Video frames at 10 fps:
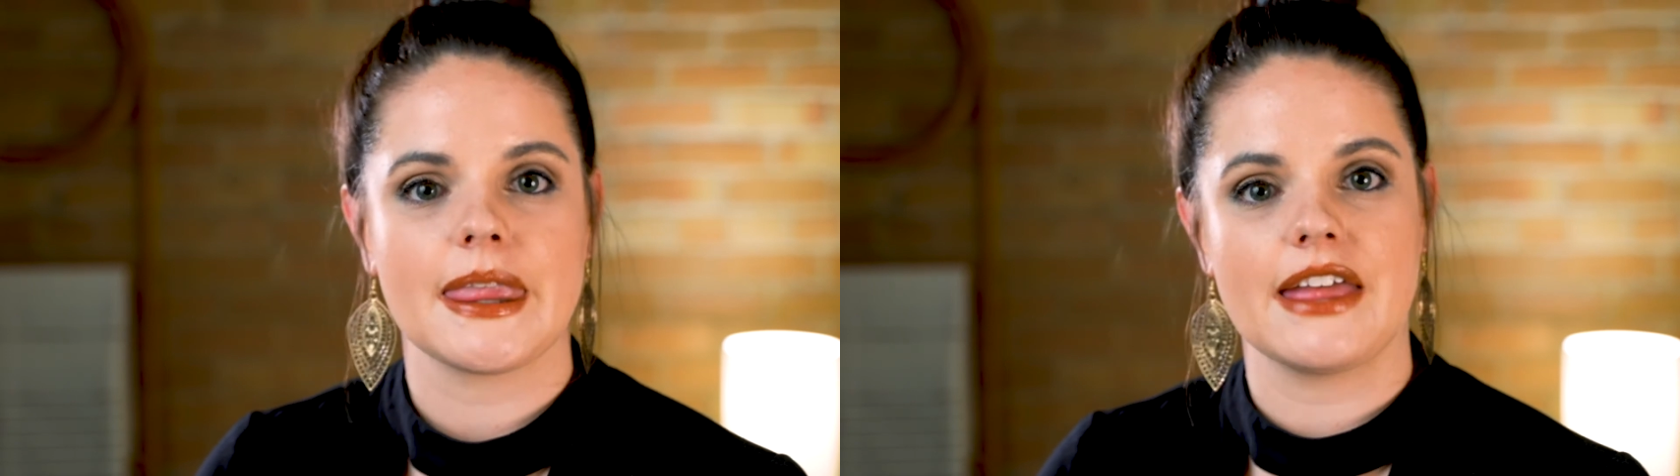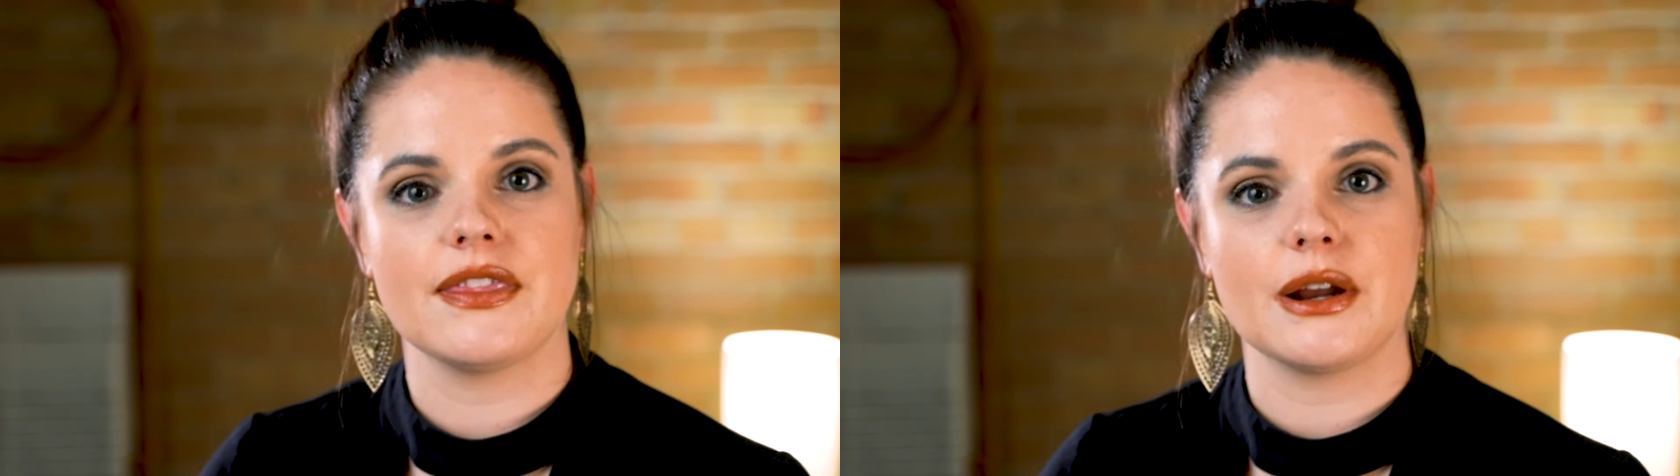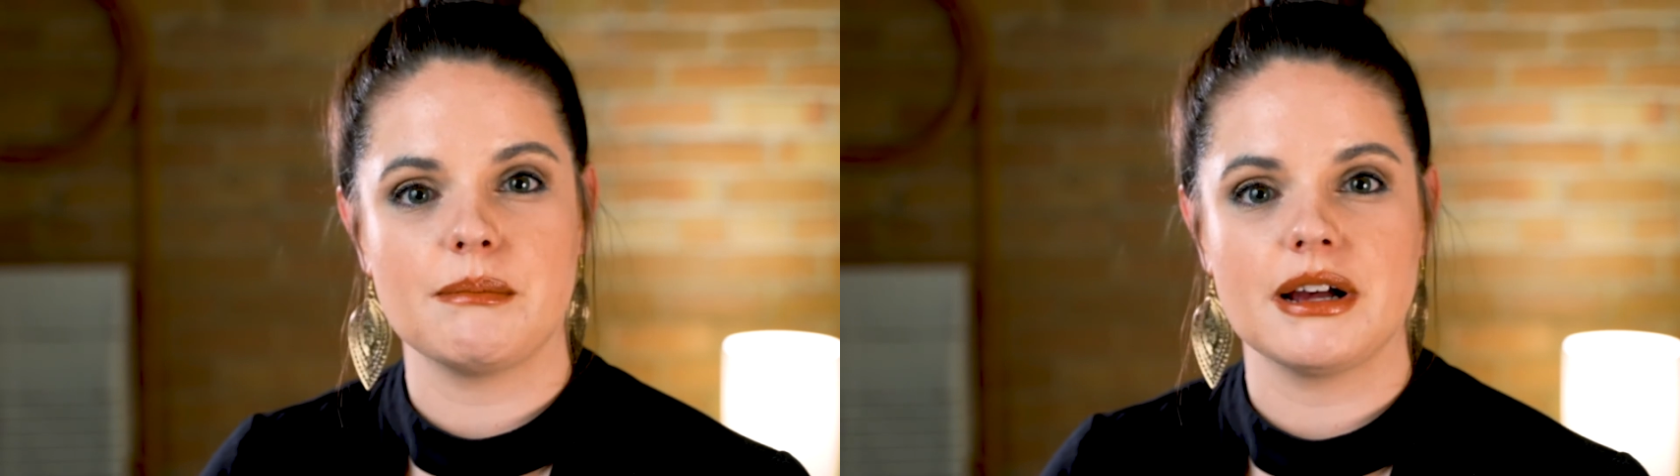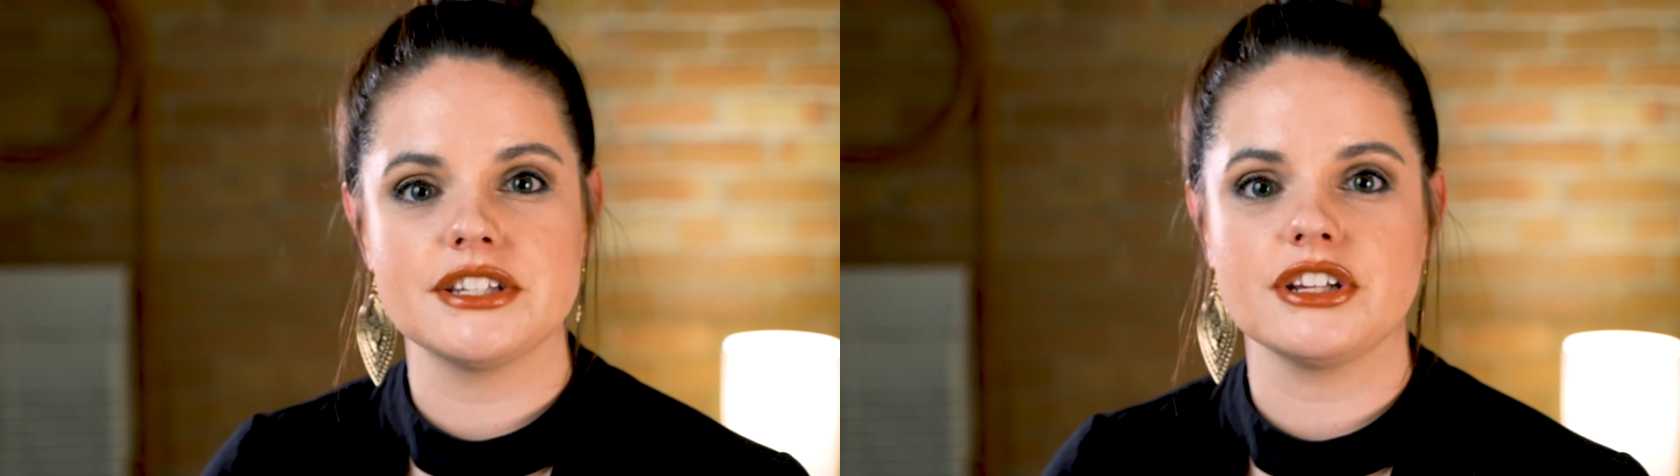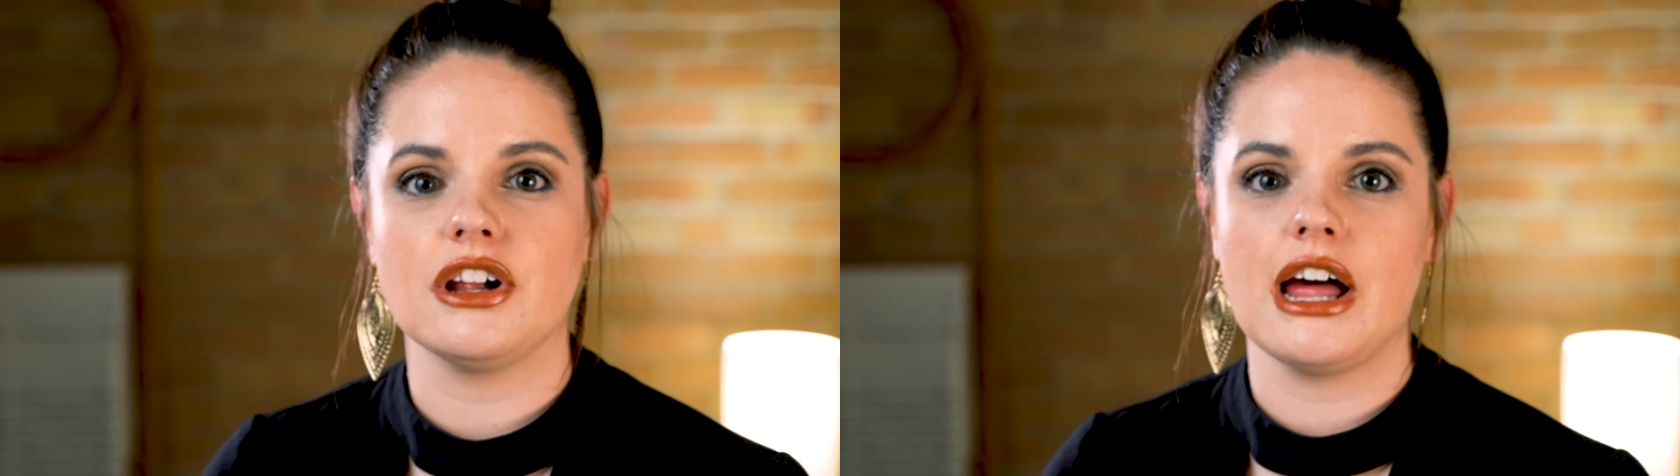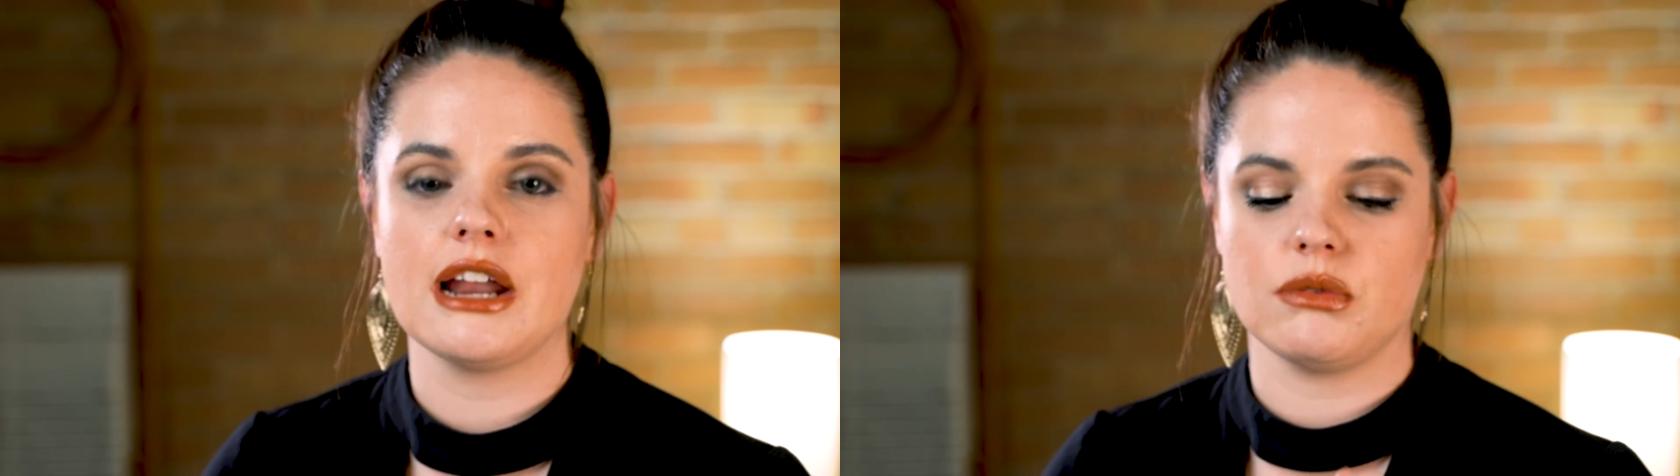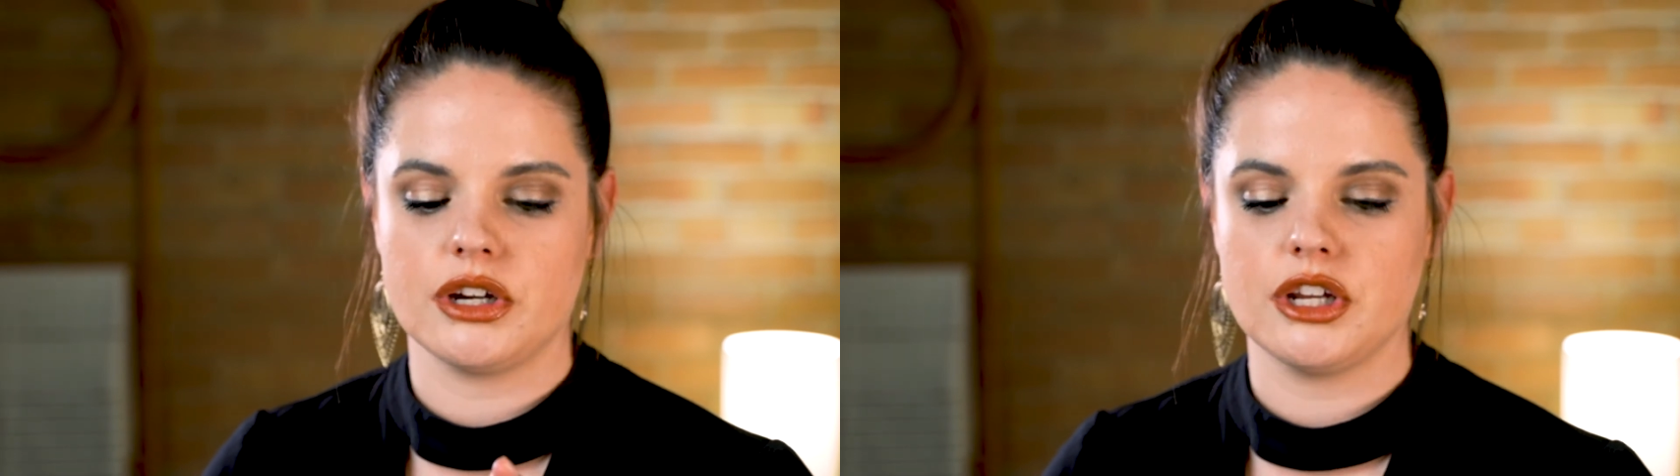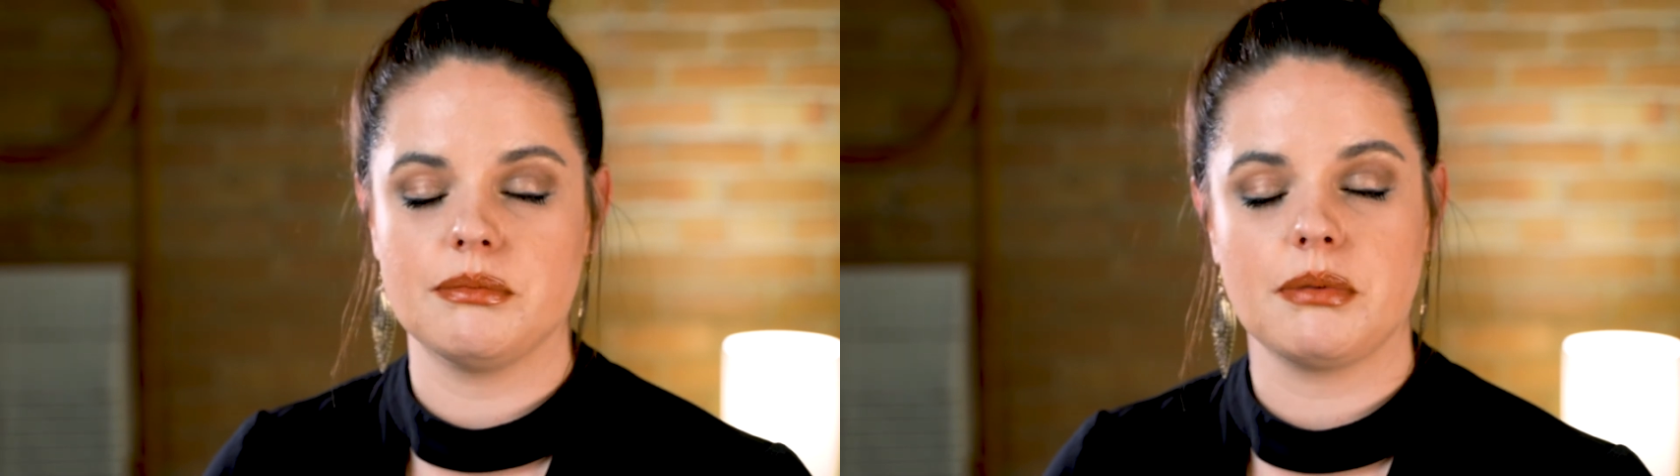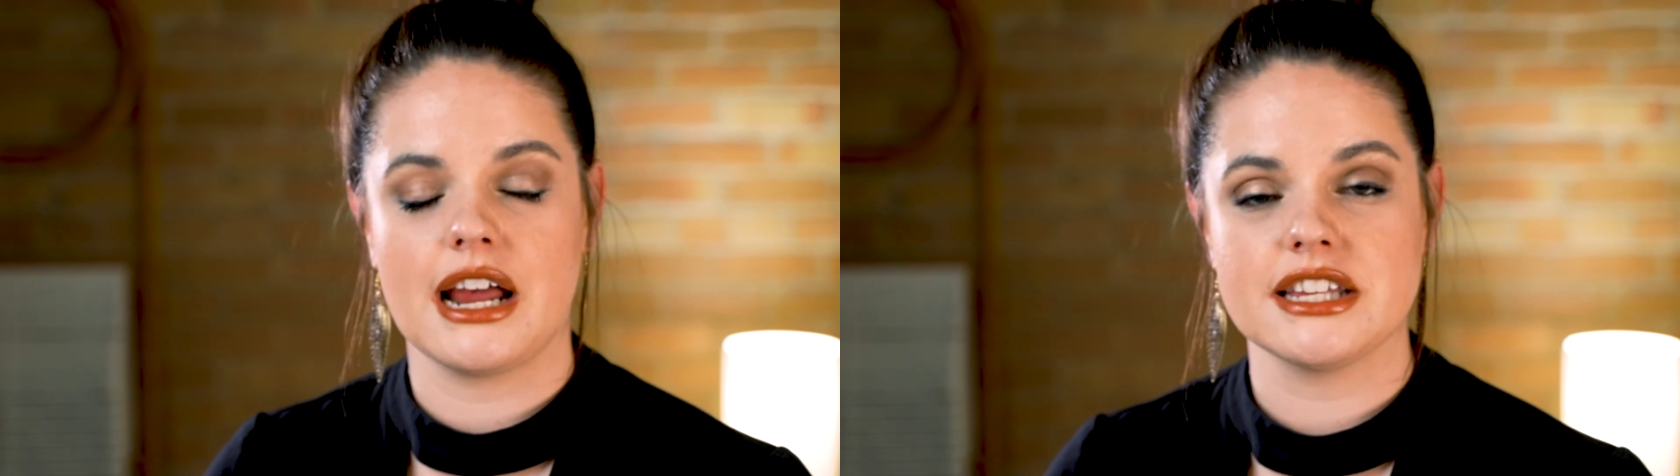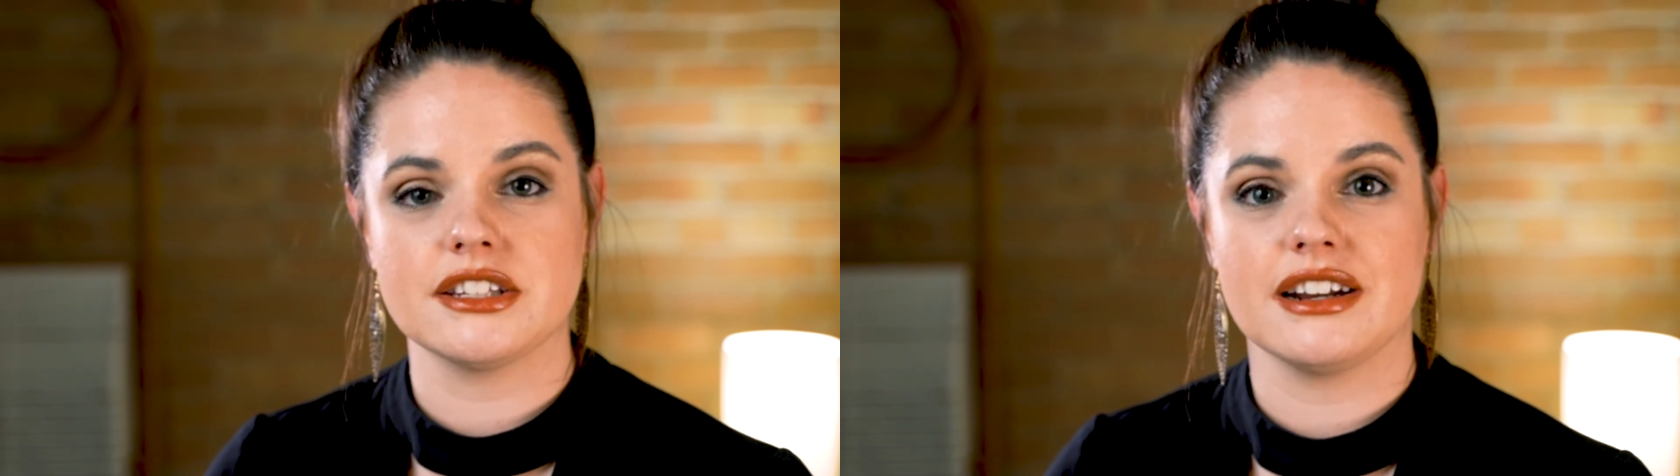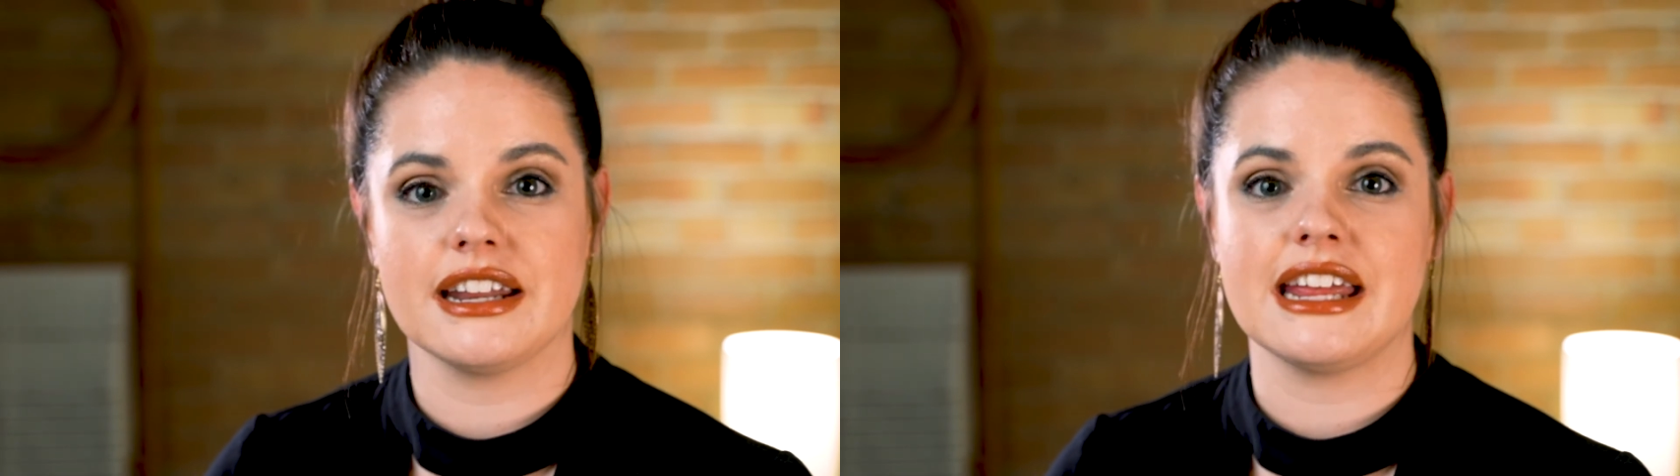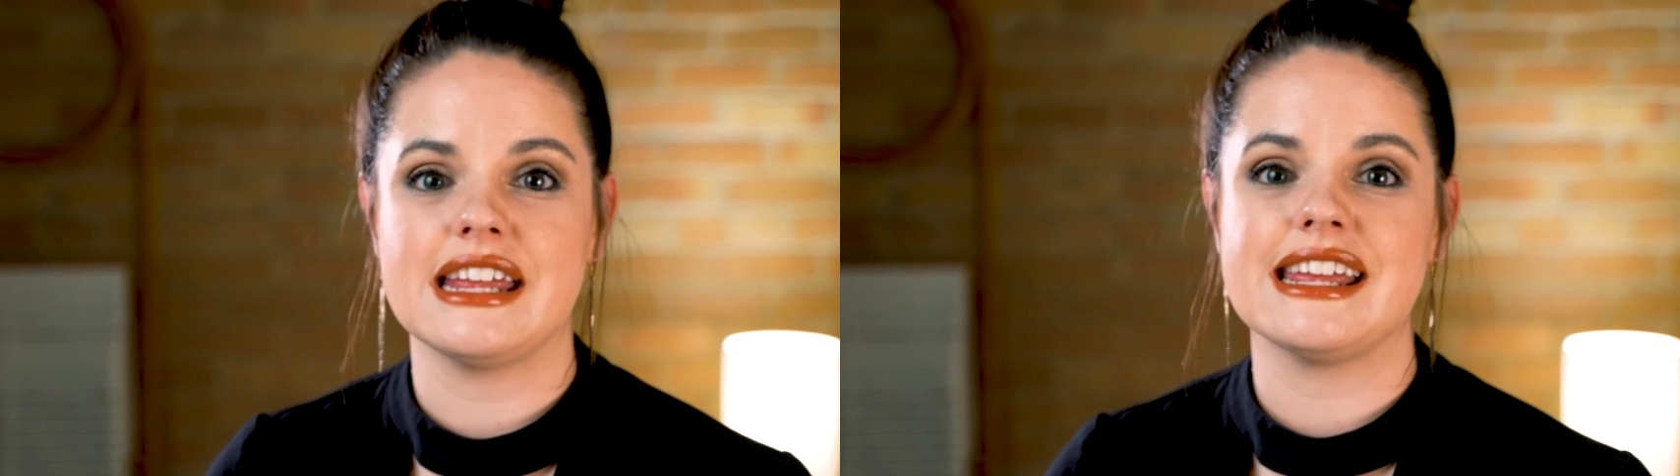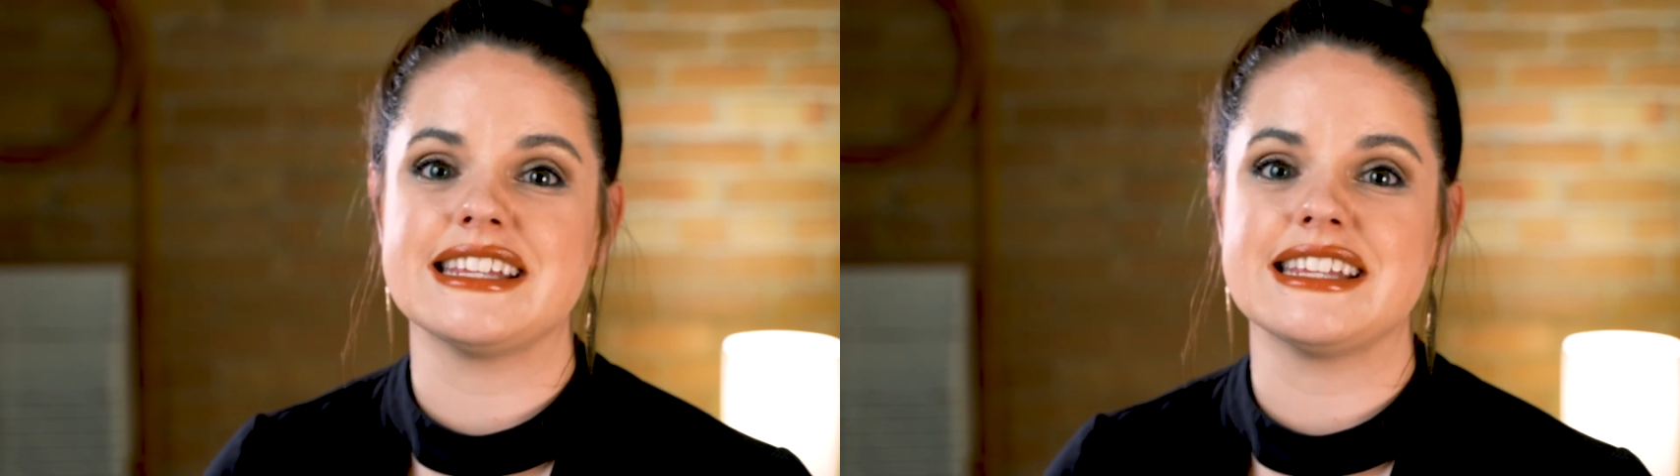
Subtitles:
in their muscle, and when you press on it,